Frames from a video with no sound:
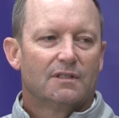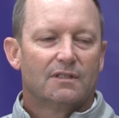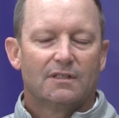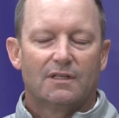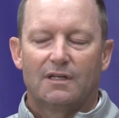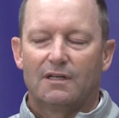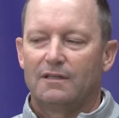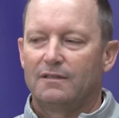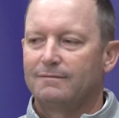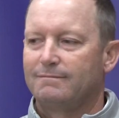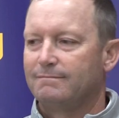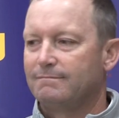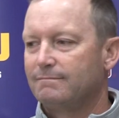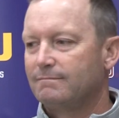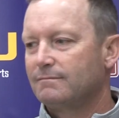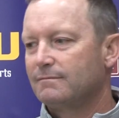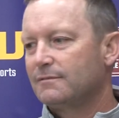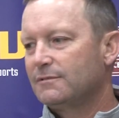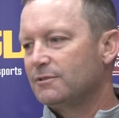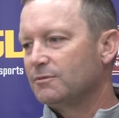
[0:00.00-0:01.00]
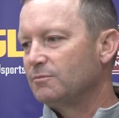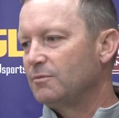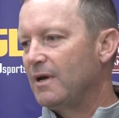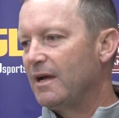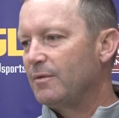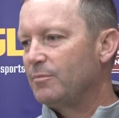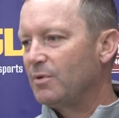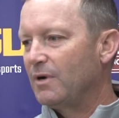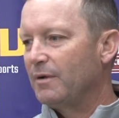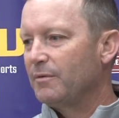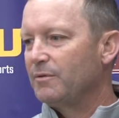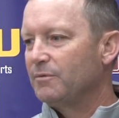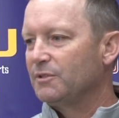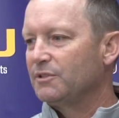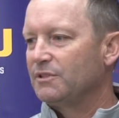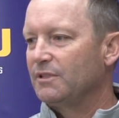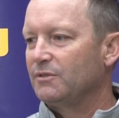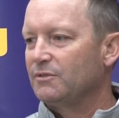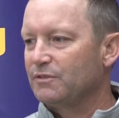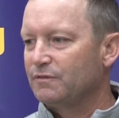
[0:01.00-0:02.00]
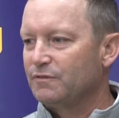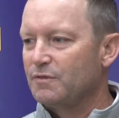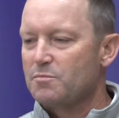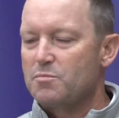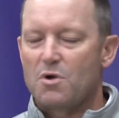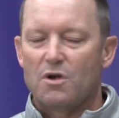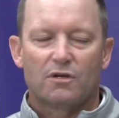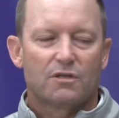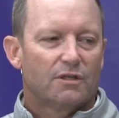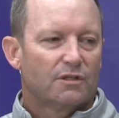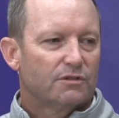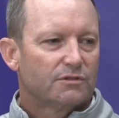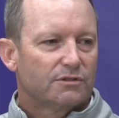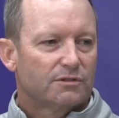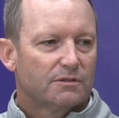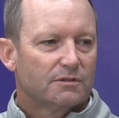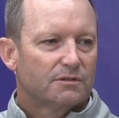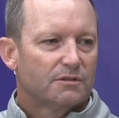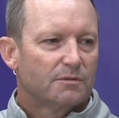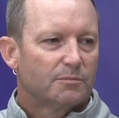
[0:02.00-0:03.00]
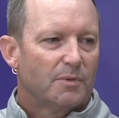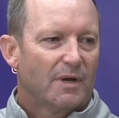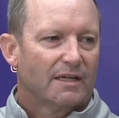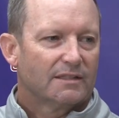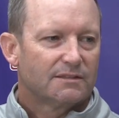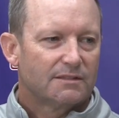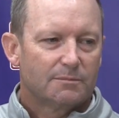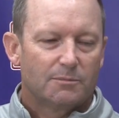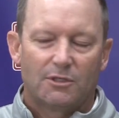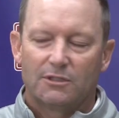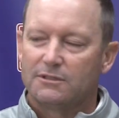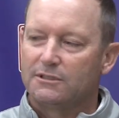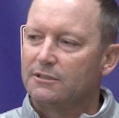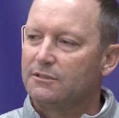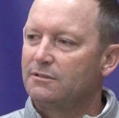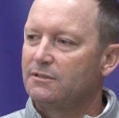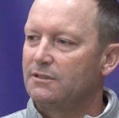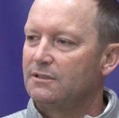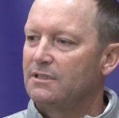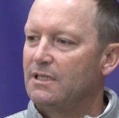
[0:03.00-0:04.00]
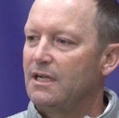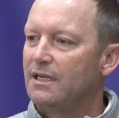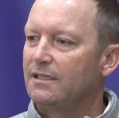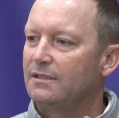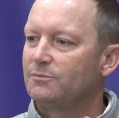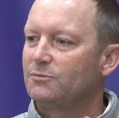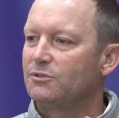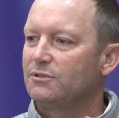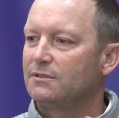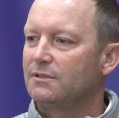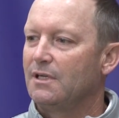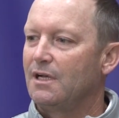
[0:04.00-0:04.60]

This is why I probably wish I was a football coach or basketball coach at times.